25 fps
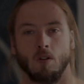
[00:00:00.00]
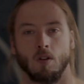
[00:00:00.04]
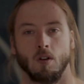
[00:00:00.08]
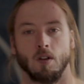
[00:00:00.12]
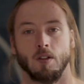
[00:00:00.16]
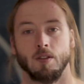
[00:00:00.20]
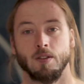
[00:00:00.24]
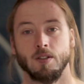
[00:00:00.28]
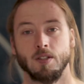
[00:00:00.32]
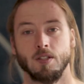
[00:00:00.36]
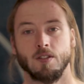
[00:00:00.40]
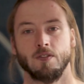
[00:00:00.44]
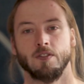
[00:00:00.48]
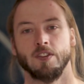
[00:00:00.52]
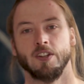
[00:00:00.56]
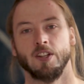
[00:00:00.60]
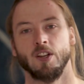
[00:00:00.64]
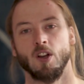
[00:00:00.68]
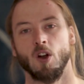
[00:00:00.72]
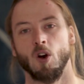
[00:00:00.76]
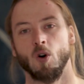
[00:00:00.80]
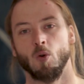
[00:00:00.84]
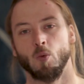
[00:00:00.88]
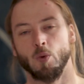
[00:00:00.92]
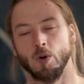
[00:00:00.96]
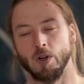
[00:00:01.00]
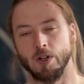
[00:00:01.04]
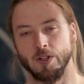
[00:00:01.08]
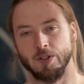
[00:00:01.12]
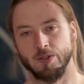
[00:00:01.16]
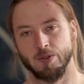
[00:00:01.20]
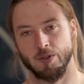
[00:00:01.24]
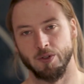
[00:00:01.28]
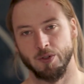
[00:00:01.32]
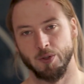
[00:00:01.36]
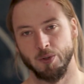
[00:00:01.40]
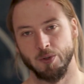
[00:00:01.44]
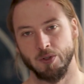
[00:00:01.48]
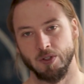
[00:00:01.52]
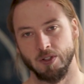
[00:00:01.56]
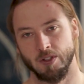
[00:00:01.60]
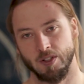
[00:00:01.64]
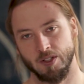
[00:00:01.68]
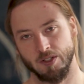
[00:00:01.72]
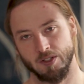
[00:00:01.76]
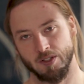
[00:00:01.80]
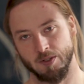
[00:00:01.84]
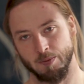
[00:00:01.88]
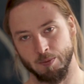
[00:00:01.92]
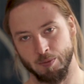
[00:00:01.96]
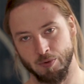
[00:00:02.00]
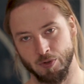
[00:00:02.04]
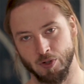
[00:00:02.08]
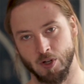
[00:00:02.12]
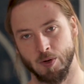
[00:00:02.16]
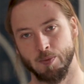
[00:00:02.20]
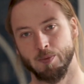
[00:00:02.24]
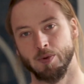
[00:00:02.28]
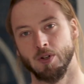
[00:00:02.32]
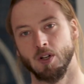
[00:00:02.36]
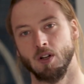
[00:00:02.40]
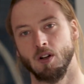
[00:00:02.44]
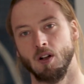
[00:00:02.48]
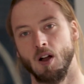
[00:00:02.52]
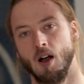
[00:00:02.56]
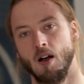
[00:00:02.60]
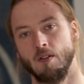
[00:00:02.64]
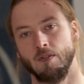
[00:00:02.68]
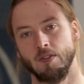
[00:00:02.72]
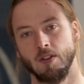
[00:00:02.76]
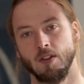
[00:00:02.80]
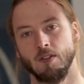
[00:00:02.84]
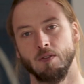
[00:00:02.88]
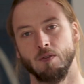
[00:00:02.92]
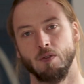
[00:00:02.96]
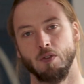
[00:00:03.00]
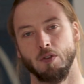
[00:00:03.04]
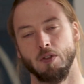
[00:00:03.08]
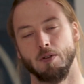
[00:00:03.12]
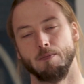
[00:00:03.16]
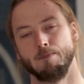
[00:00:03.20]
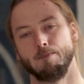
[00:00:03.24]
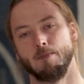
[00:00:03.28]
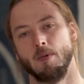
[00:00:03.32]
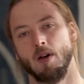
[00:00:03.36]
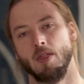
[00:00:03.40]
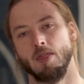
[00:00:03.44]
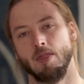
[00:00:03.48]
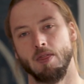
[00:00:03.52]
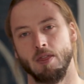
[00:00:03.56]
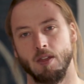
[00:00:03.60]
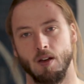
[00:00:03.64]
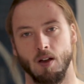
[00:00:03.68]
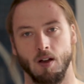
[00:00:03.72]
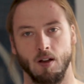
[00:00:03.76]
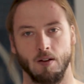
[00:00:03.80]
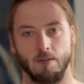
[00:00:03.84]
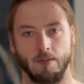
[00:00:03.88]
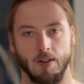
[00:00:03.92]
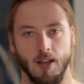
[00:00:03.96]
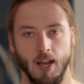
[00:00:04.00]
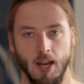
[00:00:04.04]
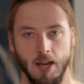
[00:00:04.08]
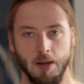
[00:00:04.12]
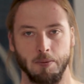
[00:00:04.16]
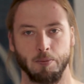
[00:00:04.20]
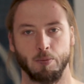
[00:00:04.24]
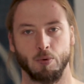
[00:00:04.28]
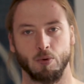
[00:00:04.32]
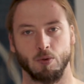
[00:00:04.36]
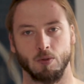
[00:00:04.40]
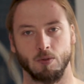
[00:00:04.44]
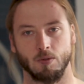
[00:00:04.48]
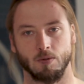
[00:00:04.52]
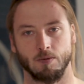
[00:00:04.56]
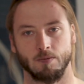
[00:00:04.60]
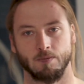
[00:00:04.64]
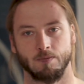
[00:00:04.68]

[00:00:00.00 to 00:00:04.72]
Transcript: In this video, we're introducing the subscription coffee for the month of April.